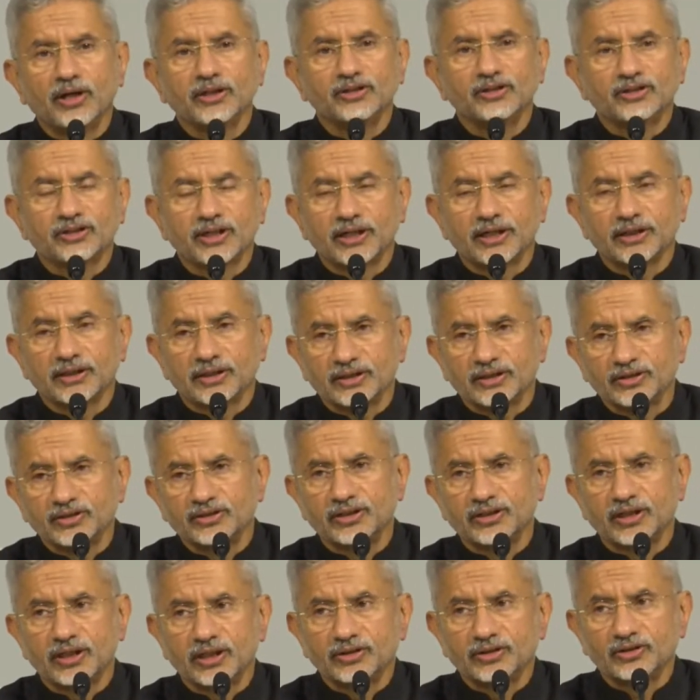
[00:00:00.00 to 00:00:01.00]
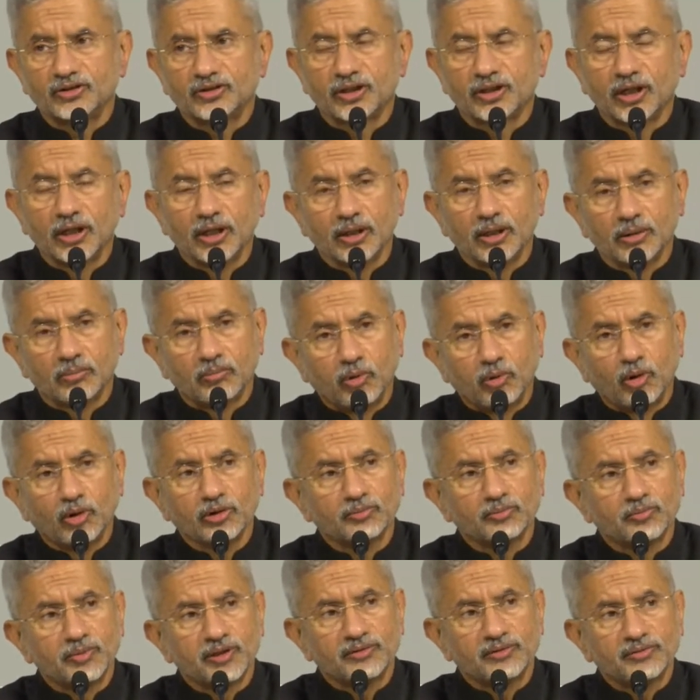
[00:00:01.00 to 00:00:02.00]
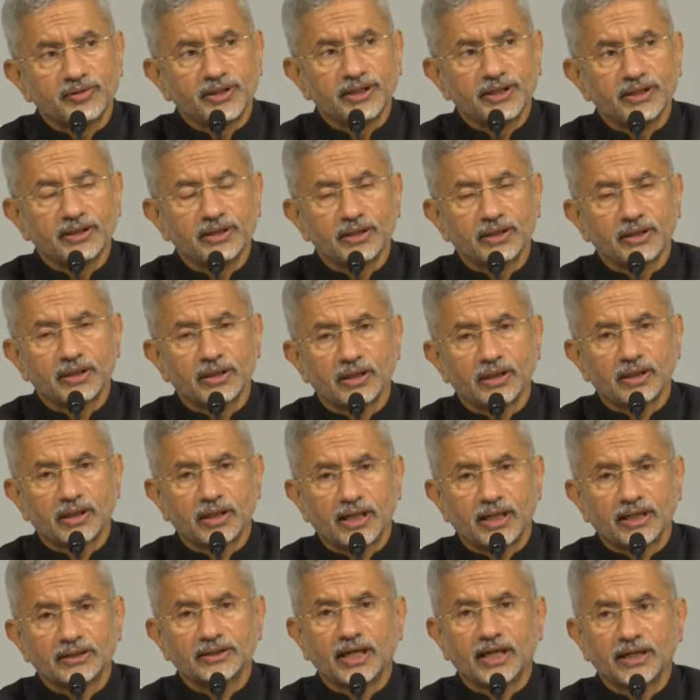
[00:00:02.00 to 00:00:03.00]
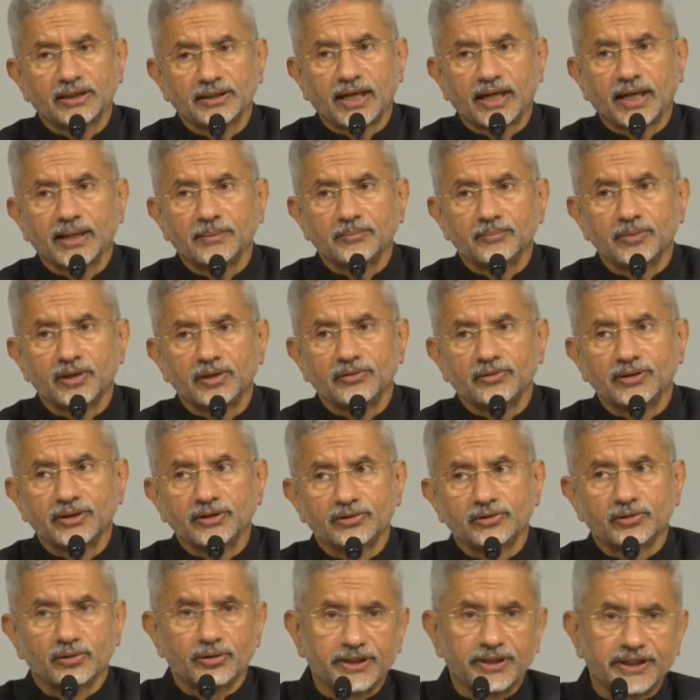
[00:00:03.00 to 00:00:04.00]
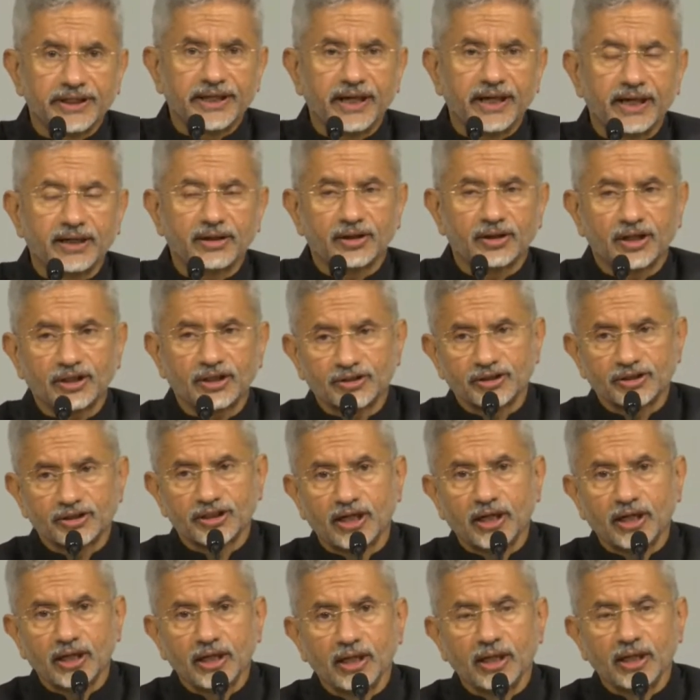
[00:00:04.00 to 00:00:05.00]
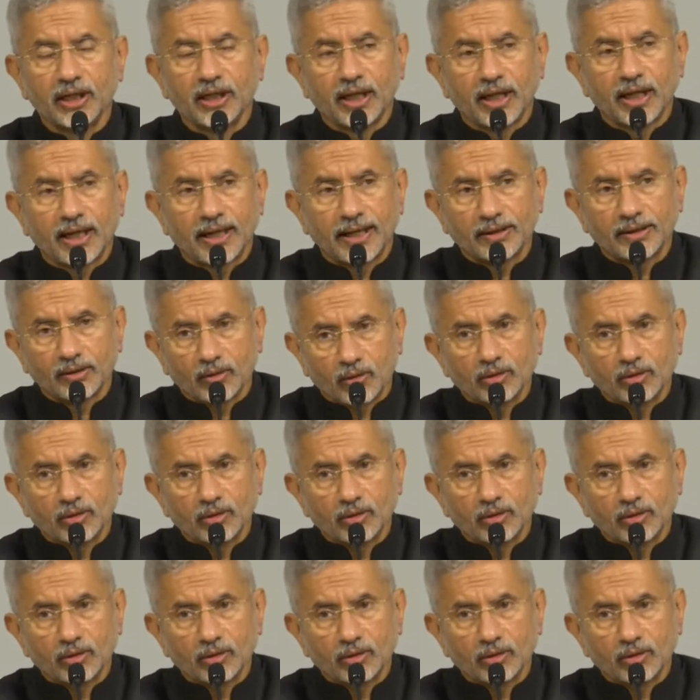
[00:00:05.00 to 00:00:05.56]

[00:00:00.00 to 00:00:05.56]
viewpoints and concerns, both between, at that time, between Turkey and Russia,